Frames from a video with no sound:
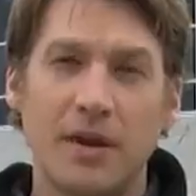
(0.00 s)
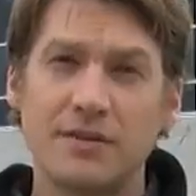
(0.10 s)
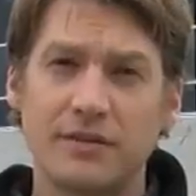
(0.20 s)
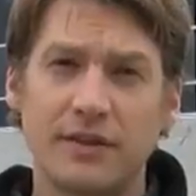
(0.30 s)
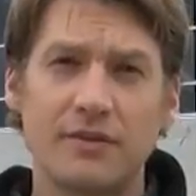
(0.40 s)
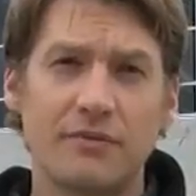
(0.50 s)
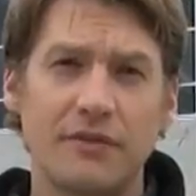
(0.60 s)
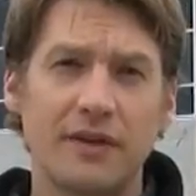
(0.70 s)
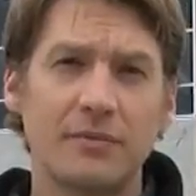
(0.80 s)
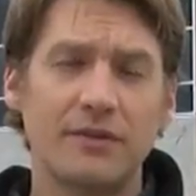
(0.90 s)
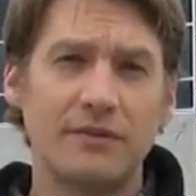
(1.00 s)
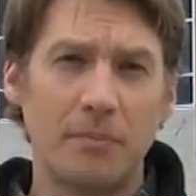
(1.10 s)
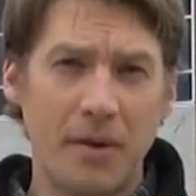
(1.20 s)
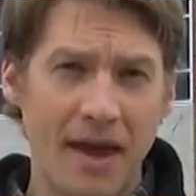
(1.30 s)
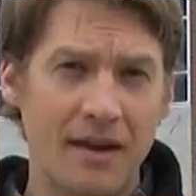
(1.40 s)
Patients and their families
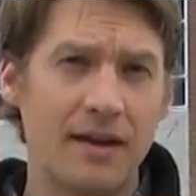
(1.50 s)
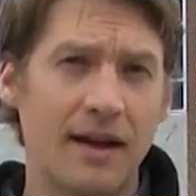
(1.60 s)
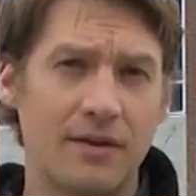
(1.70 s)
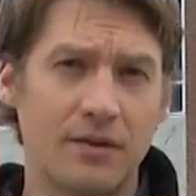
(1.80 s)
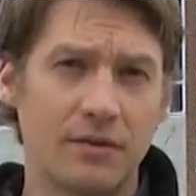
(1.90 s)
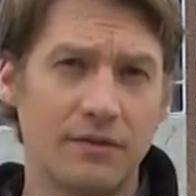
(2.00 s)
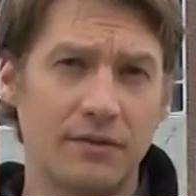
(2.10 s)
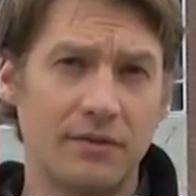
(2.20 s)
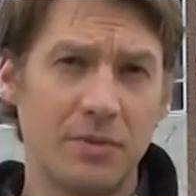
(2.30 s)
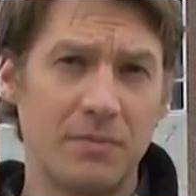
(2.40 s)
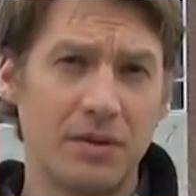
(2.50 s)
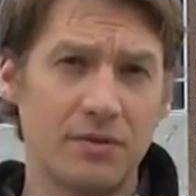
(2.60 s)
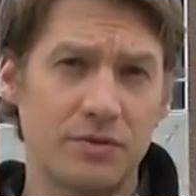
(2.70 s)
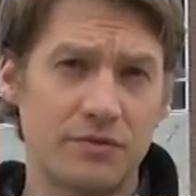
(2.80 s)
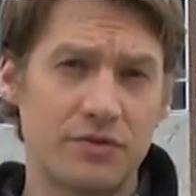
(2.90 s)
depend on nurses to be
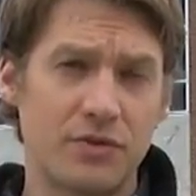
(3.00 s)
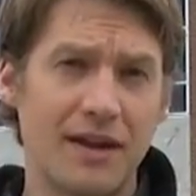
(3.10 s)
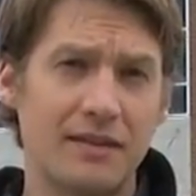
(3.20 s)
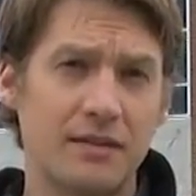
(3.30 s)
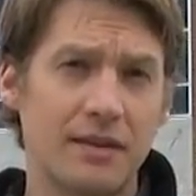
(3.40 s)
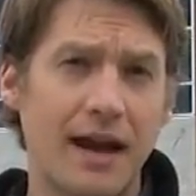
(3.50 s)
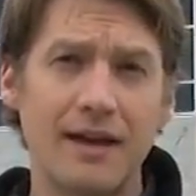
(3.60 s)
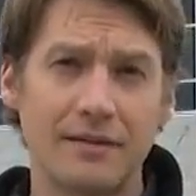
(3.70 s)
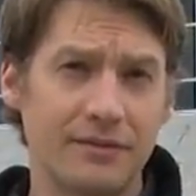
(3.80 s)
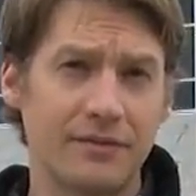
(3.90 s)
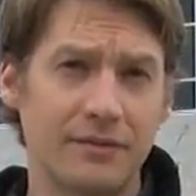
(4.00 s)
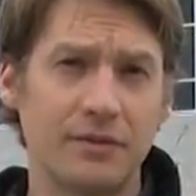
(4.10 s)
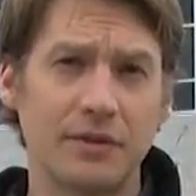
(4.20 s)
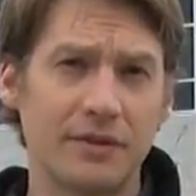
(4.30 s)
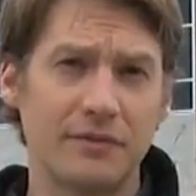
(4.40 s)
pillars of strength and guidance
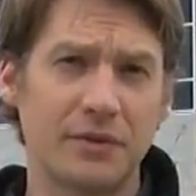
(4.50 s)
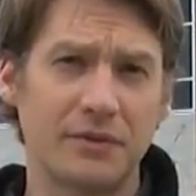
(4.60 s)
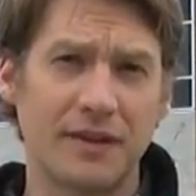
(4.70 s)
during difficult